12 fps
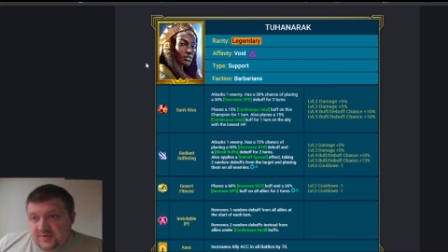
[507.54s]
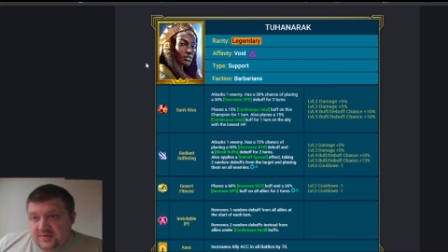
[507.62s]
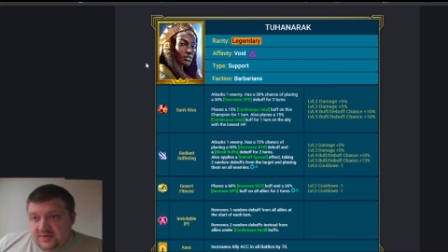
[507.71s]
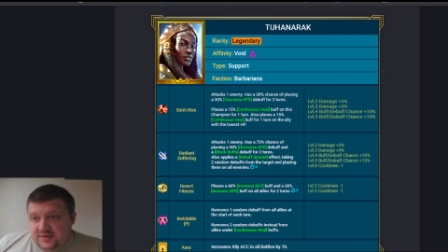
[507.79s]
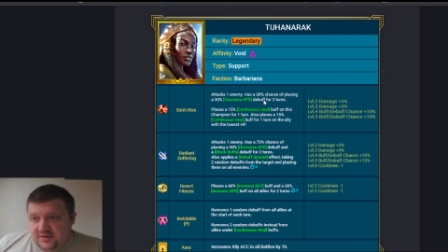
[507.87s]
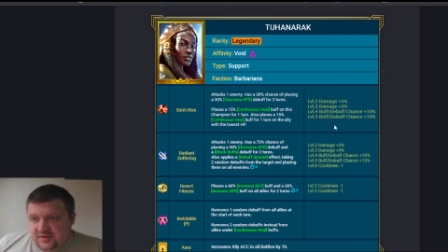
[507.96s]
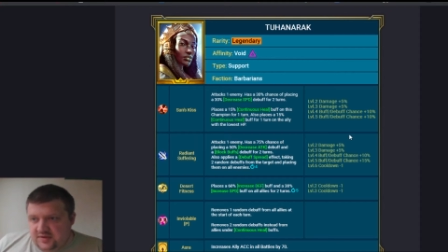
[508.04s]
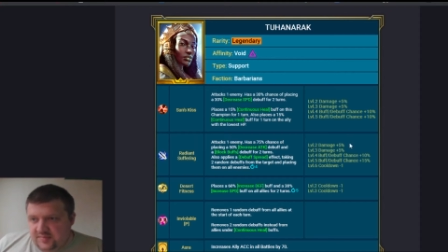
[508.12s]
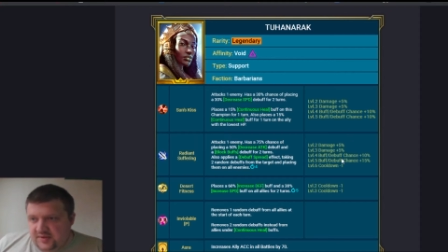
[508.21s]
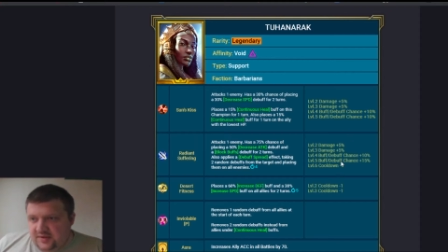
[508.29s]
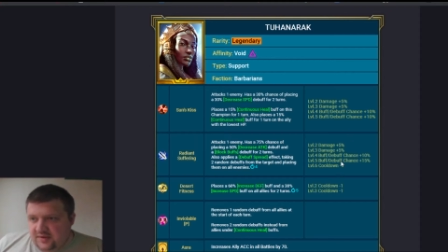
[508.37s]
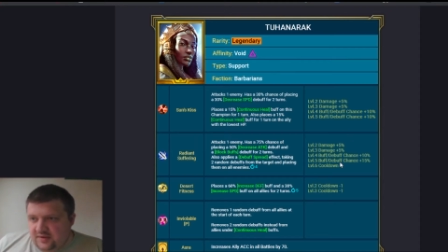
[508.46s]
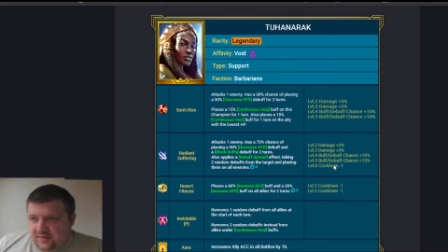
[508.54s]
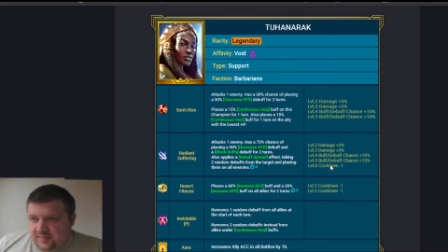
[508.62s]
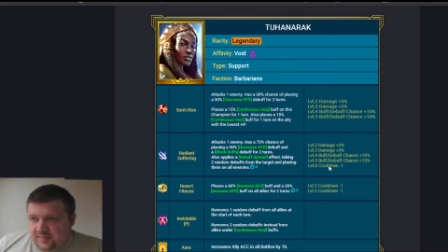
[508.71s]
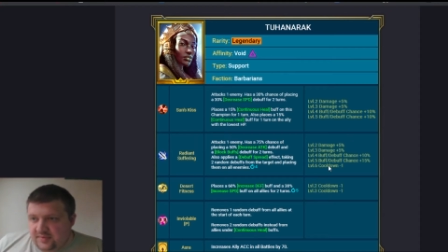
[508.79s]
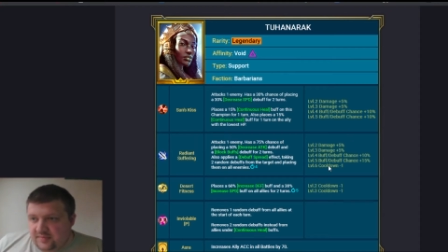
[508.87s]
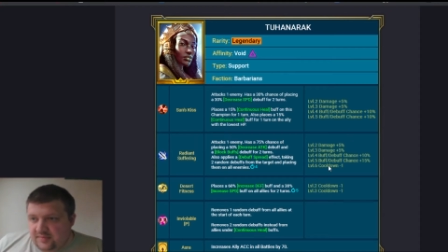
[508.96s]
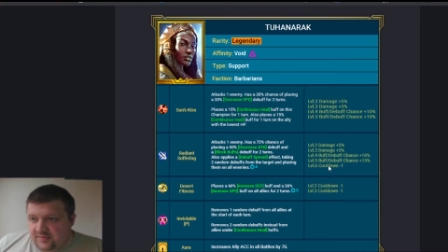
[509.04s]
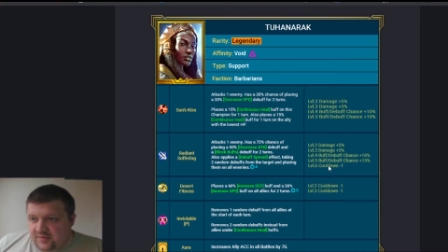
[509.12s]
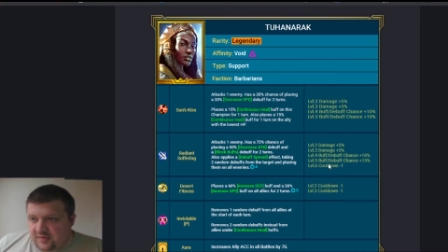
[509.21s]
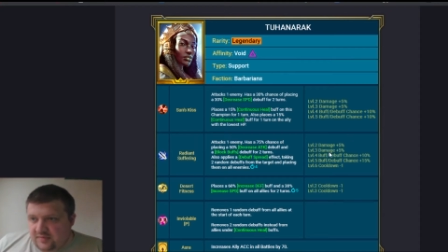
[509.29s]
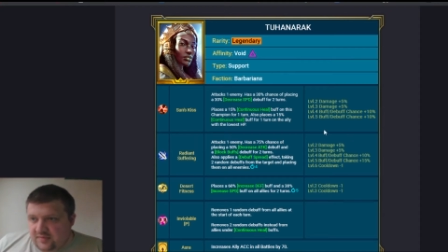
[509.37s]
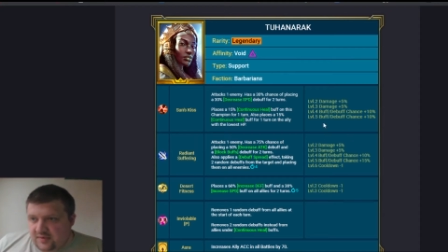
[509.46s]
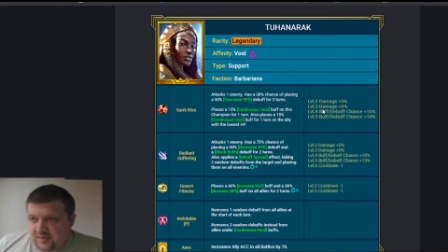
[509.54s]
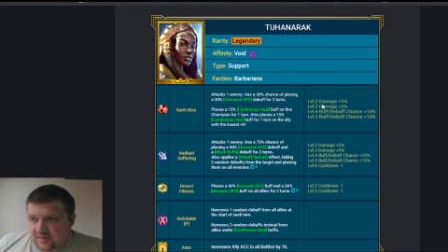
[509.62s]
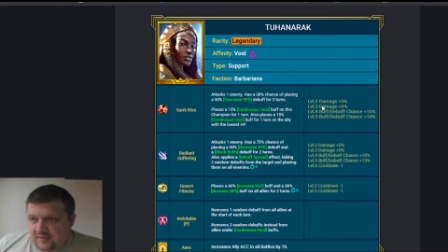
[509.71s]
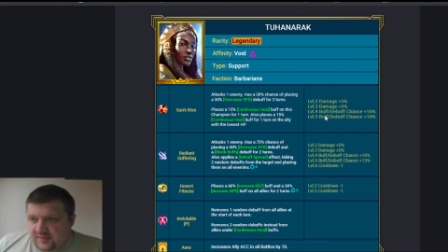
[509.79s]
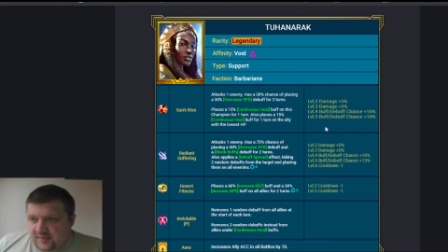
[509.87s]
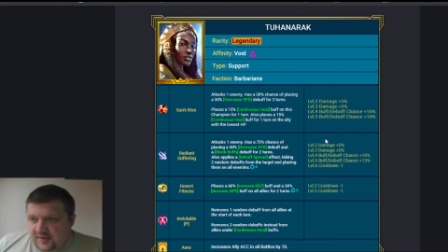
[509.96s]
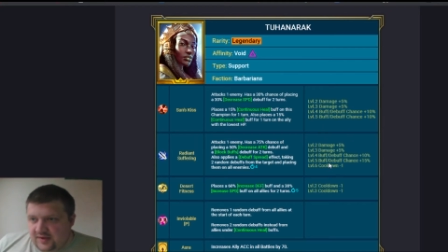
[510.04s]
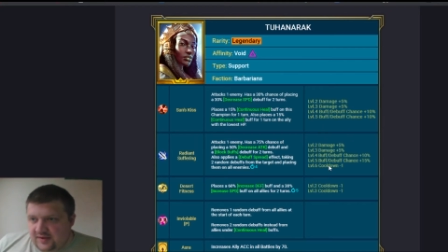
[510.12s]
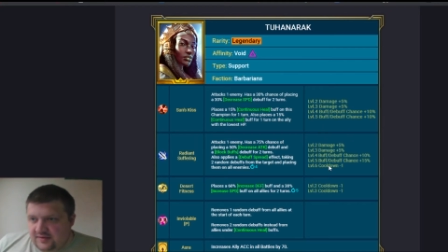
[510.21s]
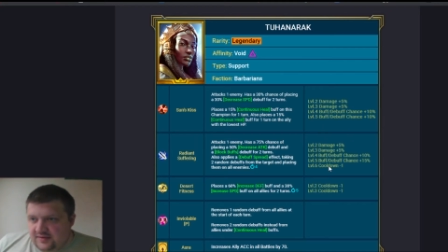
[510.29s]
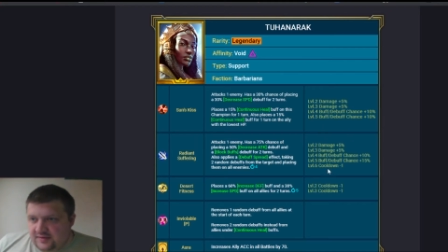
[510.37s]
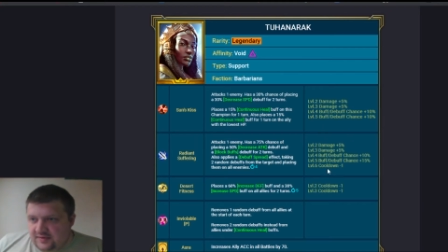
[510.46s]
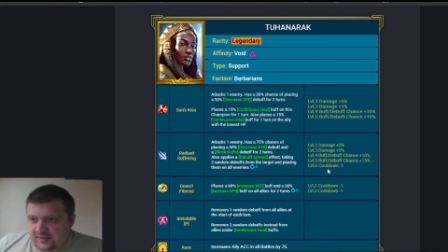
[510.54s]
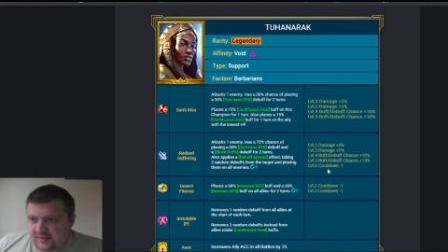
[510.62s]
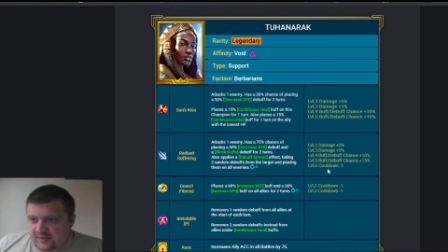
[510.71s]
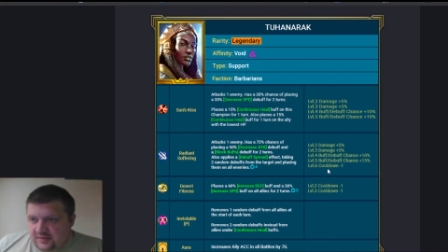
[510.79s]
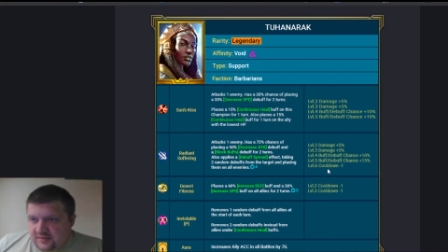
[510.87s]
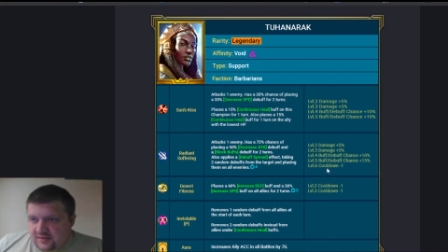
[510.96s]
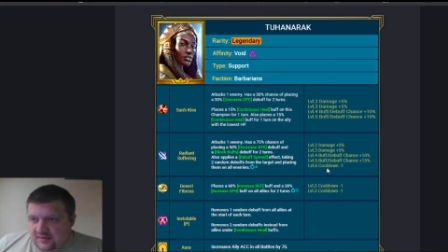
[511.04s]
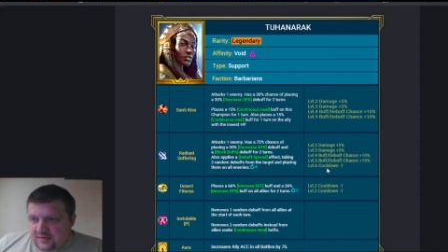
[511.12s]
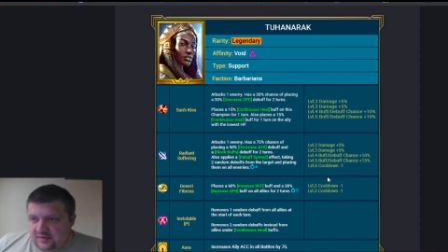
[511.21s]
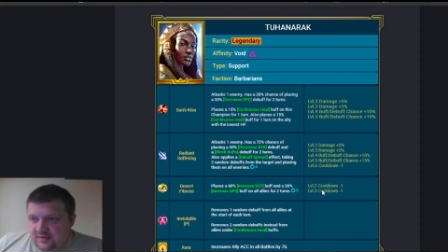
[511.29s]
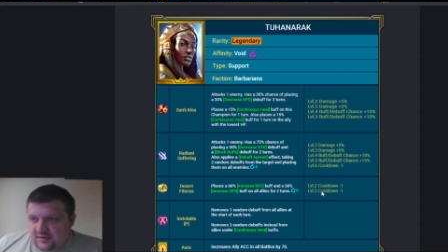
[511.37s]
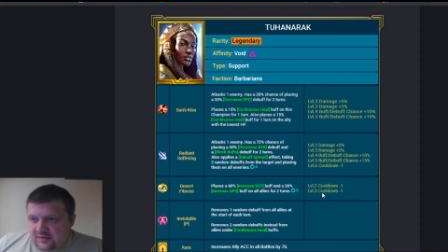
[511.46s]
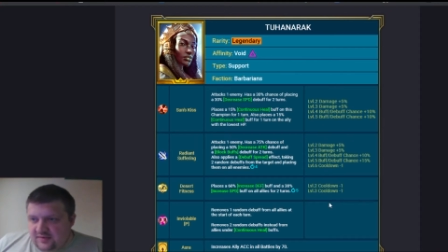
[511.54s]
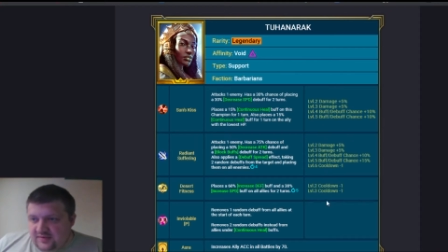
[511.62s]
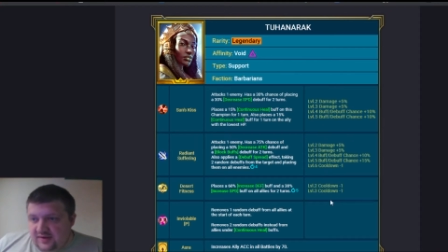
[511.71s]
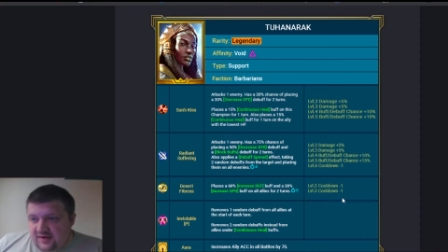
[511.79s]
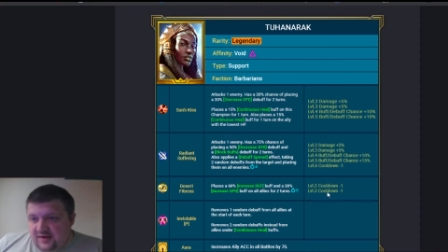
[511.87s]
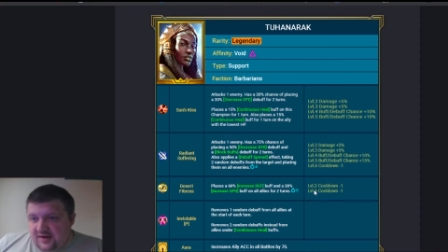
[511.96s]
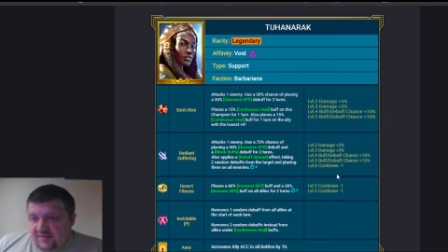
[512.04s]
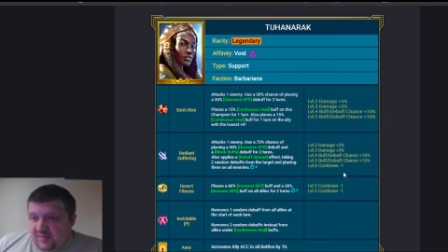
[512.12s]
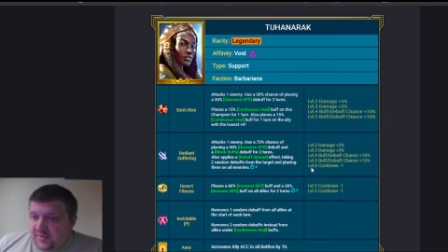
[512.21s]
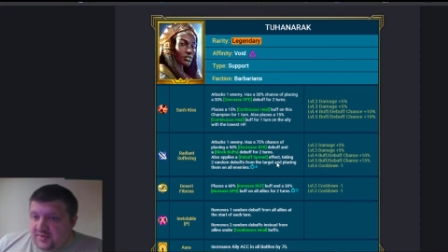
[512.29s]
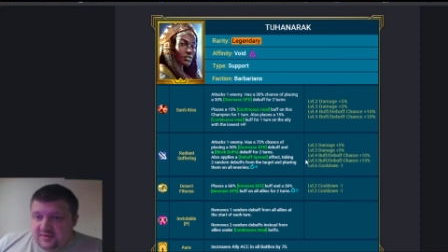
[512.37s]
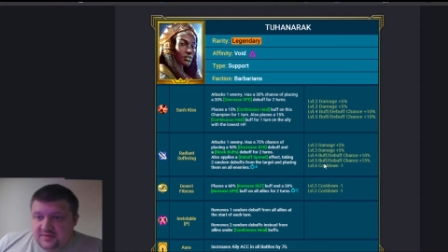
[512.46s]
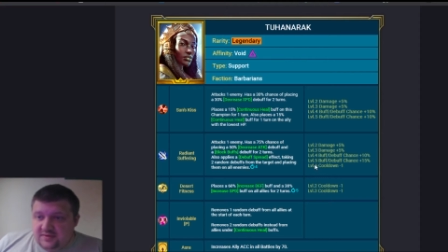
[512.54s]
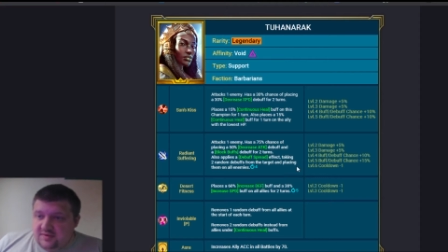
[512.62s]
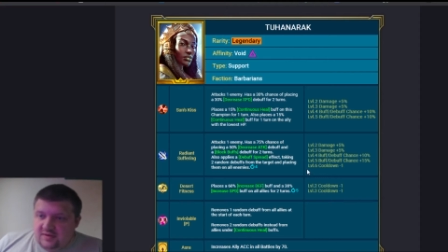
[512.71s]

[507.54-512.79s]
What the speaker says: so she should be good, but we've got what? 8, 9, 10, 11 books.